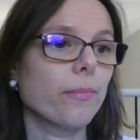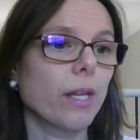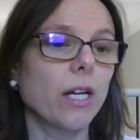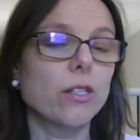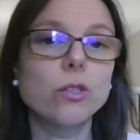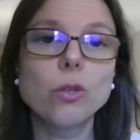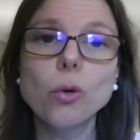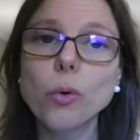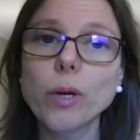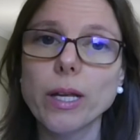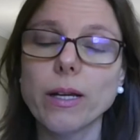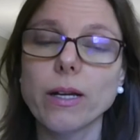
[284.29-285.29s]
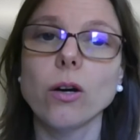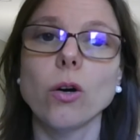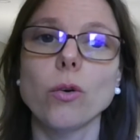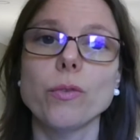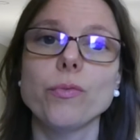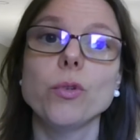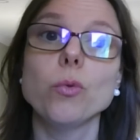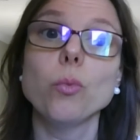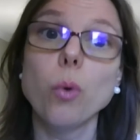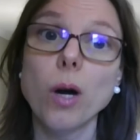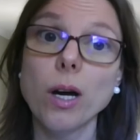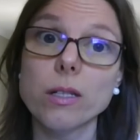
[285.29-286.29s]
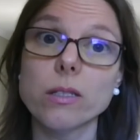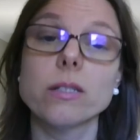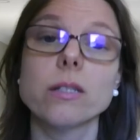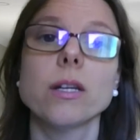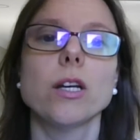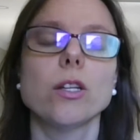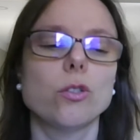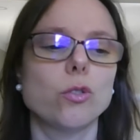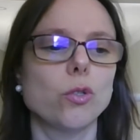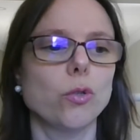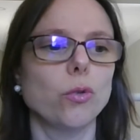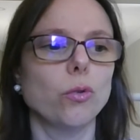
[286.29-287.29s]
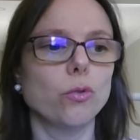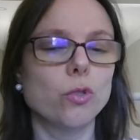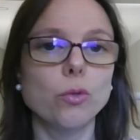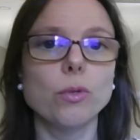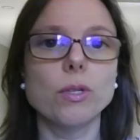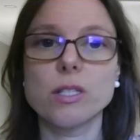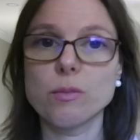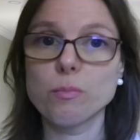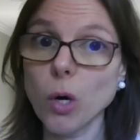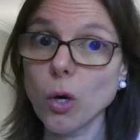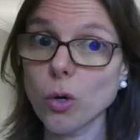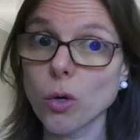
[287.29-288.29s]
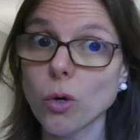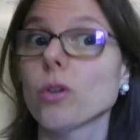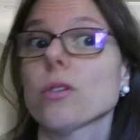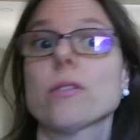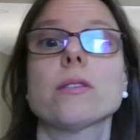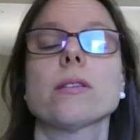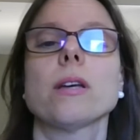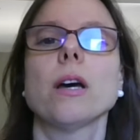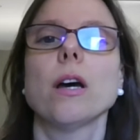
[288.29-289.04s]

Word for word: are doing or if you want to do a small course